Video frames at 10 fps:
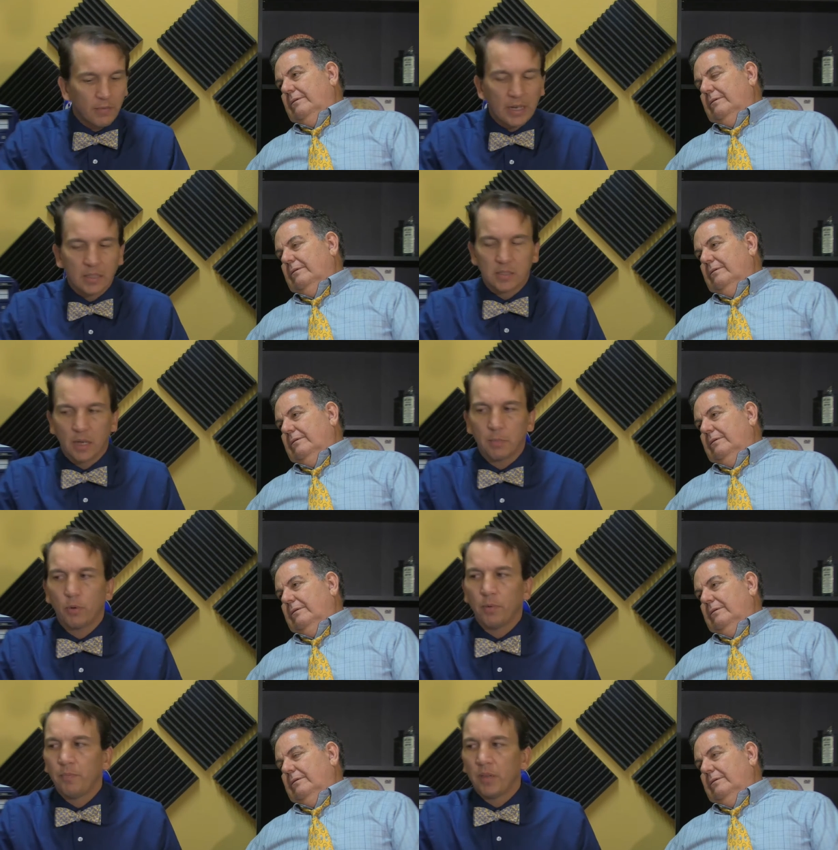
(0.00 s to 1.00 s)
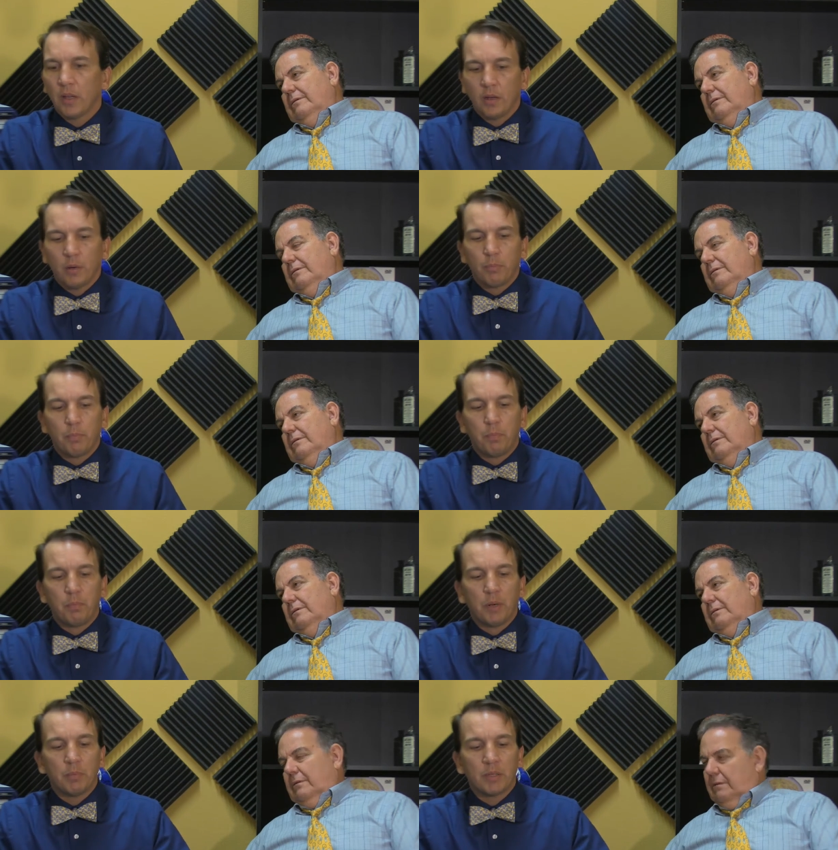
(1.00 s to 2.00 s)
Speaker 1: that example,
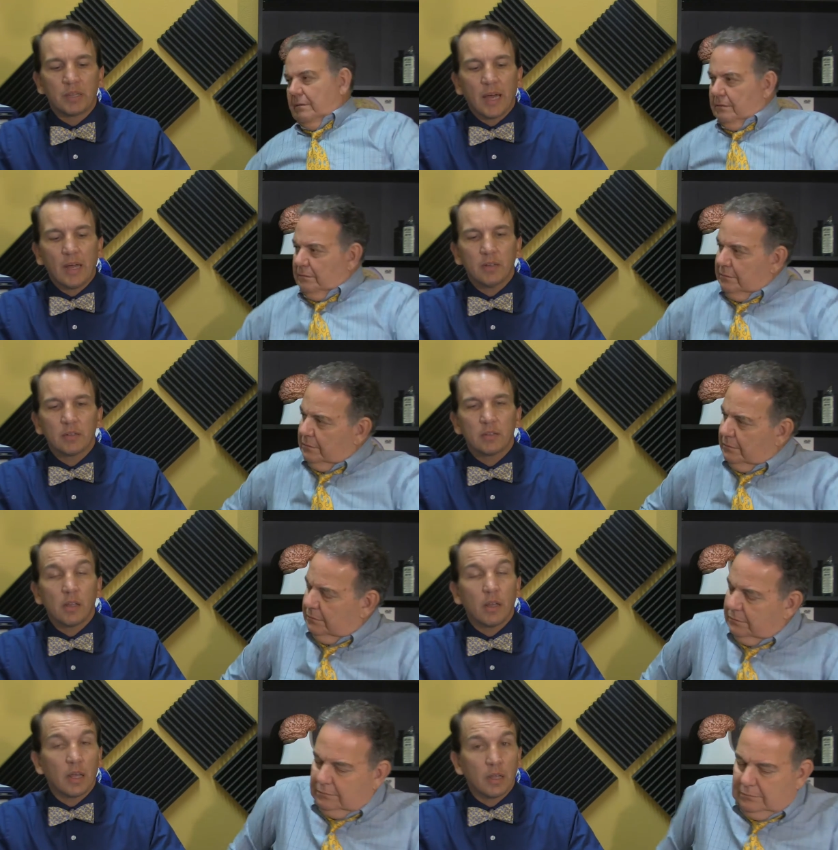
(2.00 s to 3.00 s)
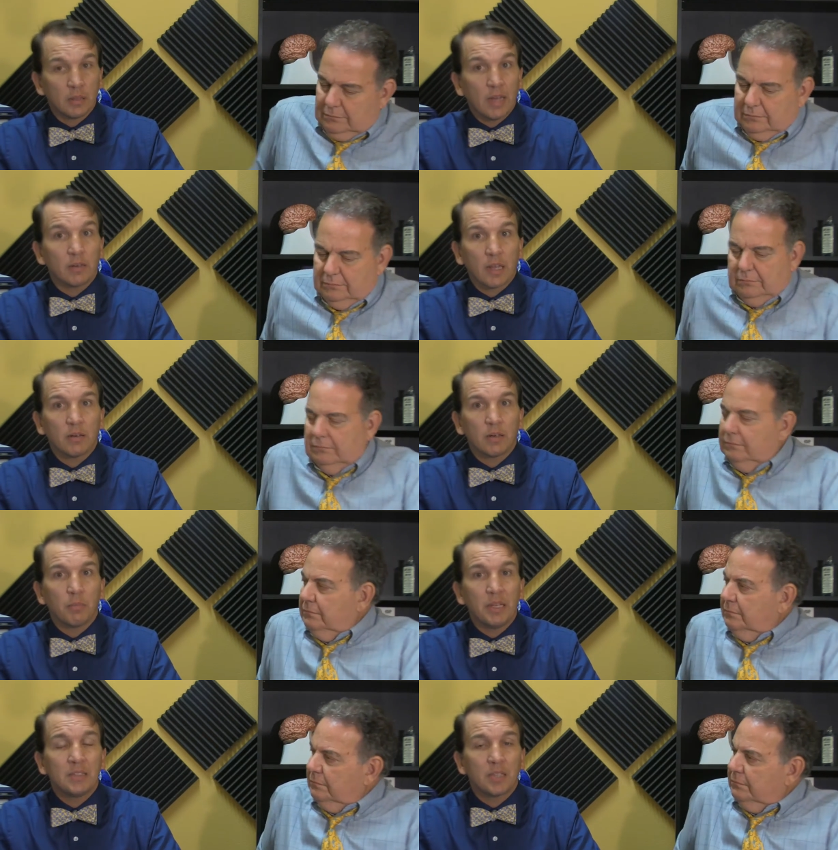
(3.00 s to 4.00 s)
but but that that that
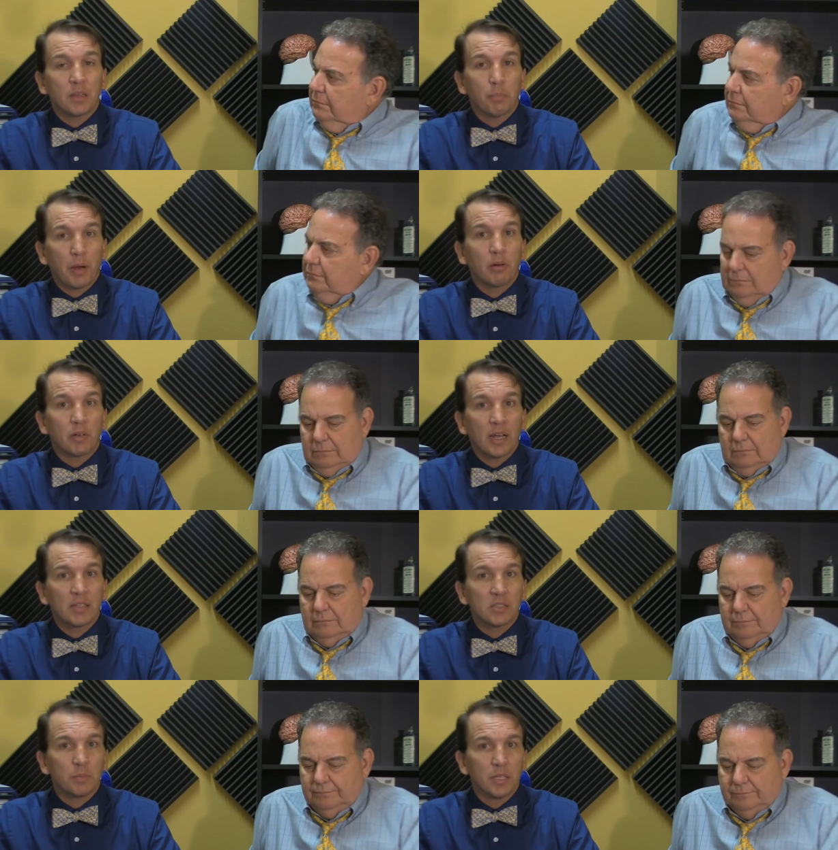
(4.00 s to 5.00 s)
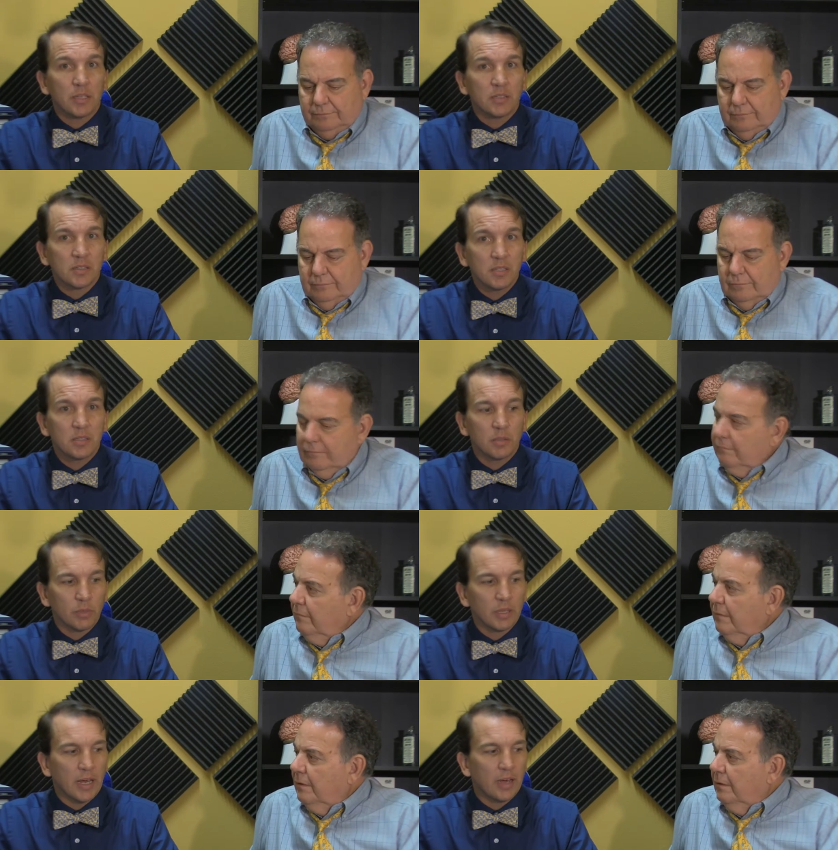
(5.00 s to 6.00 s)
means that the parent has to be consistent
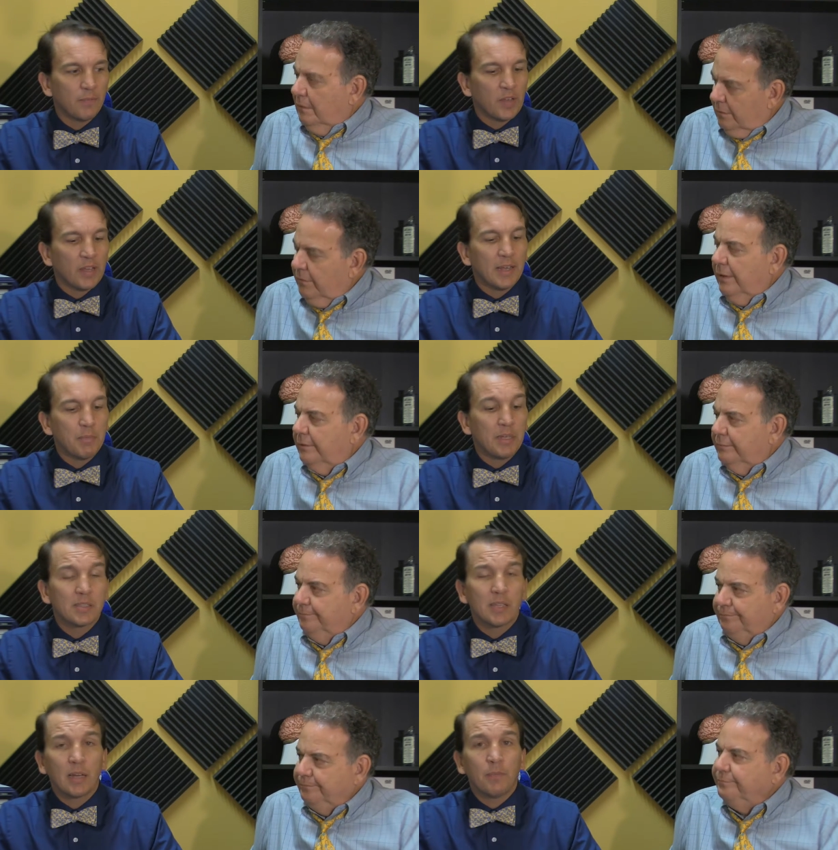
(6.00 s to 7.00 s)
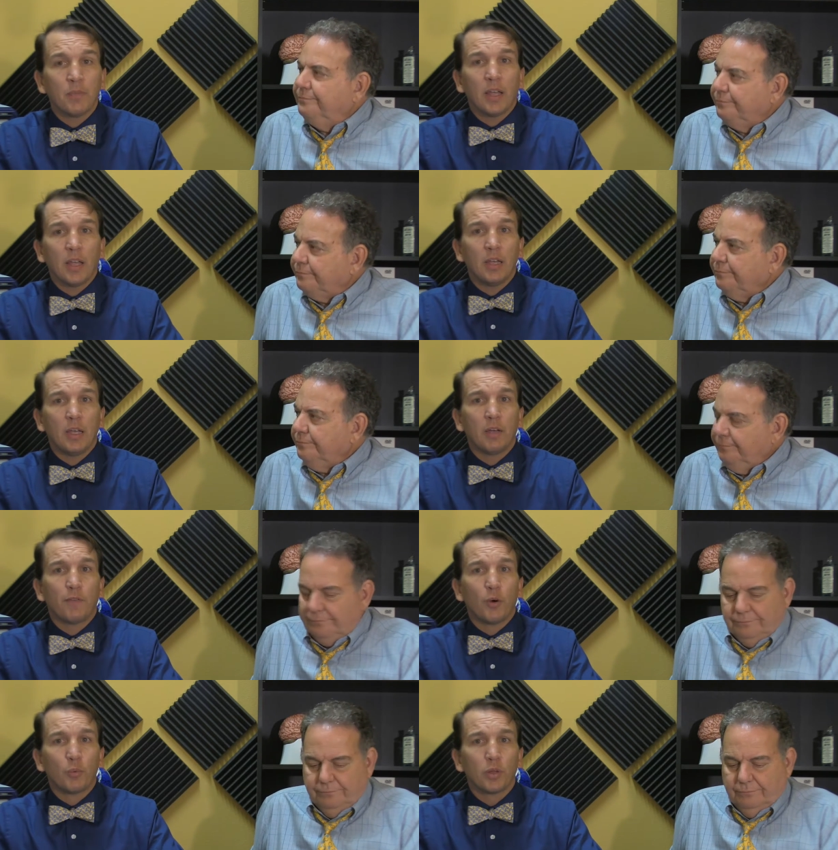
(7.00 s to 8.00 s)
with that. Right. That means that
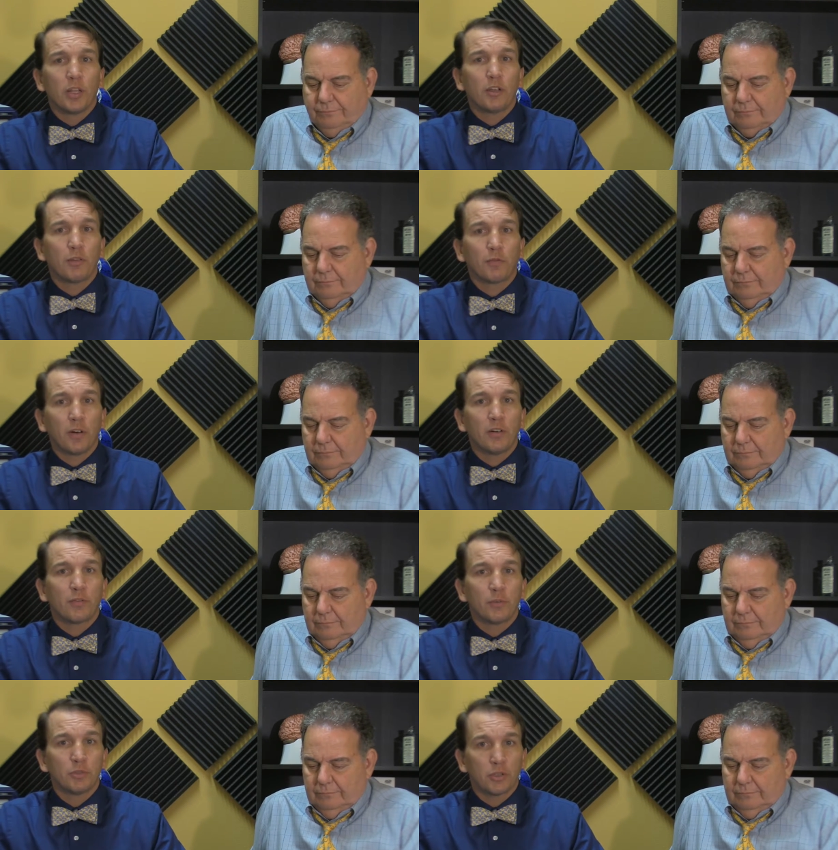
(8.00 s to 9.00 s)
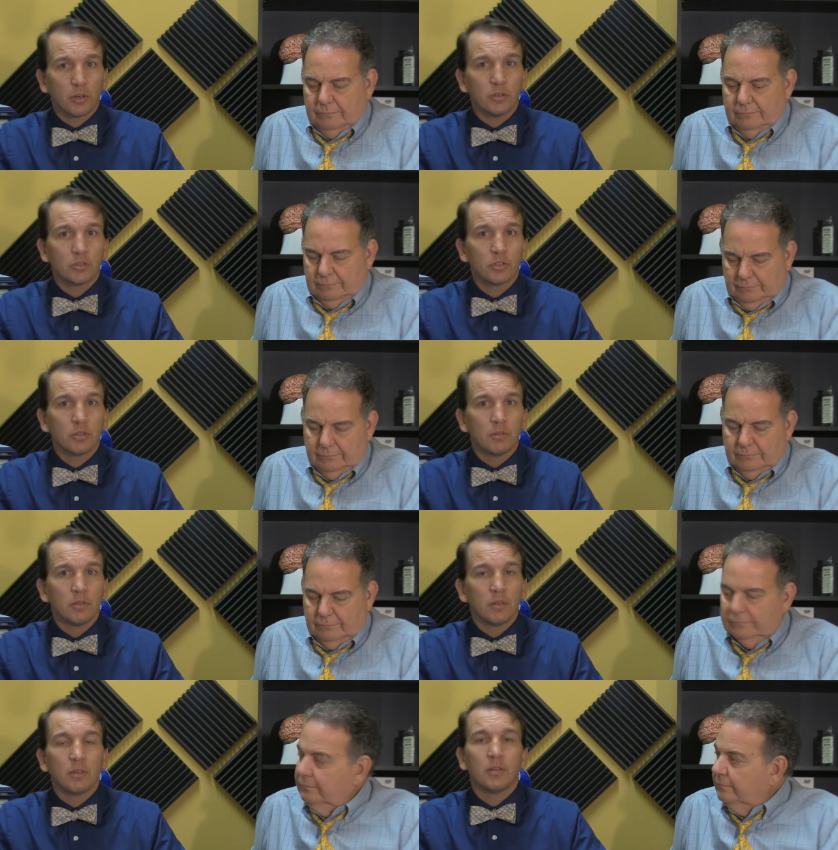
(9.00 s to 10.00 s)
if a really good friend from church,
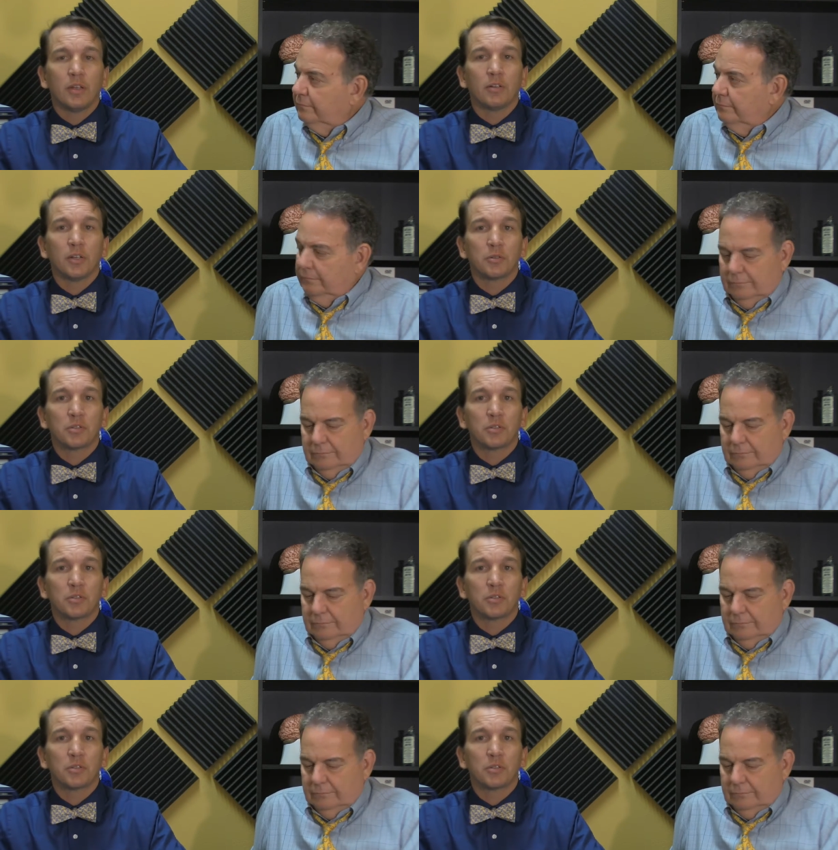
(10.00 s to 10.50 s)
their their